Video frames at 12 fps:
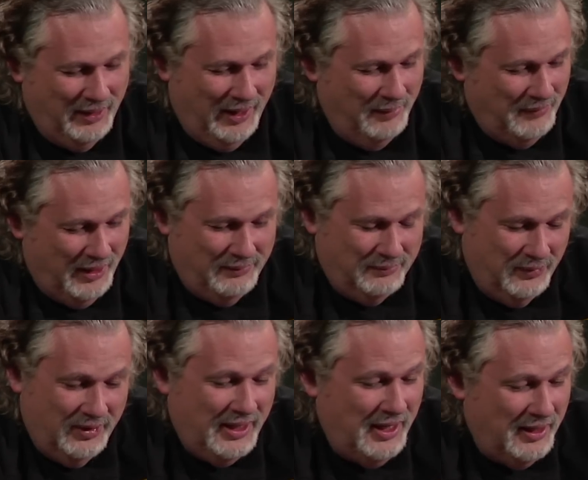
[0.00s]
I'm I'm
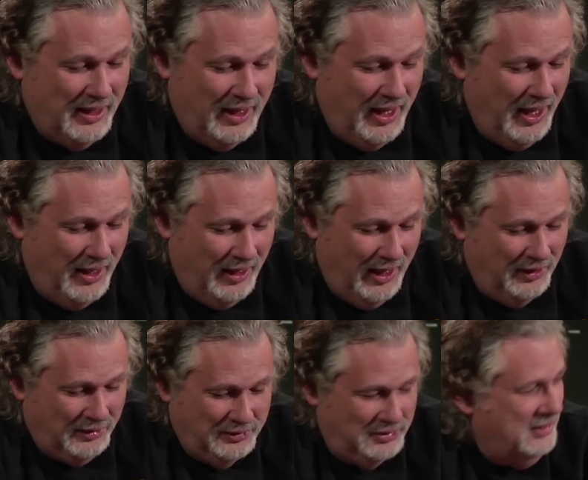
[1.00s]
run out. I, will
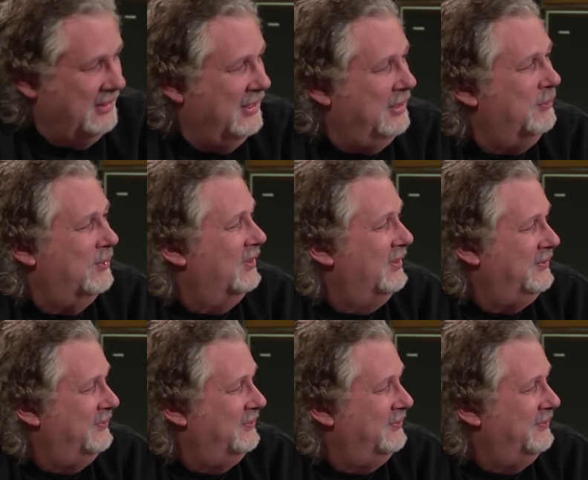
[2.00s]
concede he won.